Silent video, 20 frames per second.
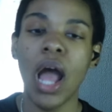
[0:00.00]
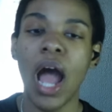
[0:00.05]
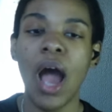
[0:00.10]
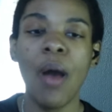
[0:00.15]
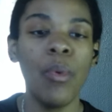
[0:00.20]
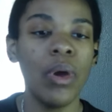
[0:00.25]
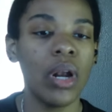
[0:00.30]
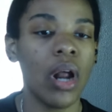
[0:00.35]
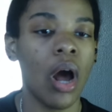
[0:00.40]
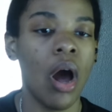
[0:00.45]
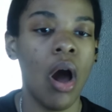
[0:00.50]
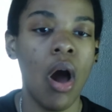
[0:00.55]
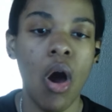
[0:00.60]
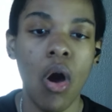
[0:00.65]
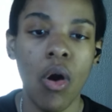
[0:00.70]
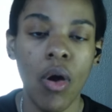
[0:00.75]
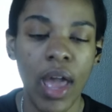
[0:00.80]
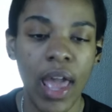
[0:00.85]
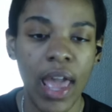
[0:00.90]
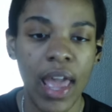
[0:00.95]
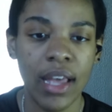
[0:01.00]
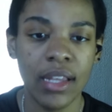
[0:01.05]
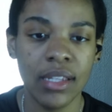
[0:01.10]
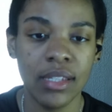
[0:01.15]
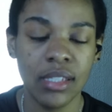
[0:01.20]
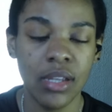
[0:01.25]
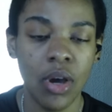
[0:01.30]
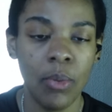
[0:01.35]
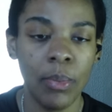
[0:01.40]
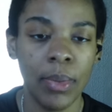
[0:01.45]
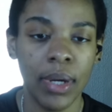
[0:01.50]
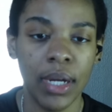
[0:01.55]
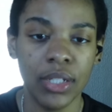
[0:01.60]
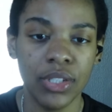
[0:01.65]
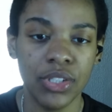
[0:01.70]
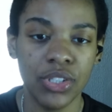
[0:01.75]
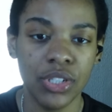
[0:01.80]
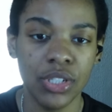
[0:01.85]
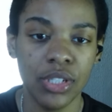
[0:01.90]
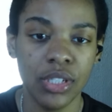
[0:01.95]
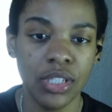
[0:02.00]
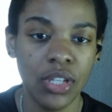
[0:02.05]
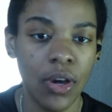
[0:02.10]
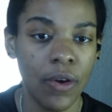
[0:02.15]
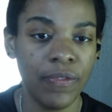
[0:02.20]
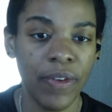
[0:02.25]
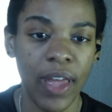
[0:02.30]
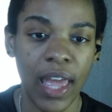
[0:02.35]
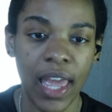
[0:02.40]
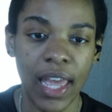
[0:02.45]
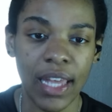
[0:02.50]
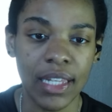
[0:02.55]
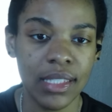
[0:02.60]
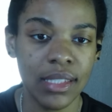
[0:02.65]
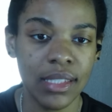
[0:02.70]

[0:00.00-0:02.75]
I would have hauled ass so much, so fast.